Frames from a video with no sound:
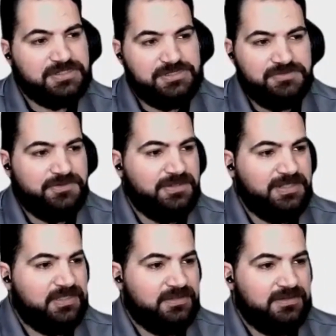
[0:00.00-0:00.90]
Did you feel
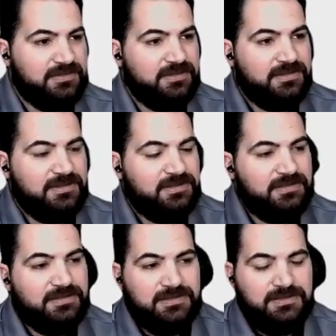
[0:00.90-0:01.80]
like,
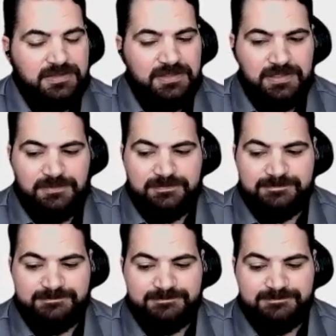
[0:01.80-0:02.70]
I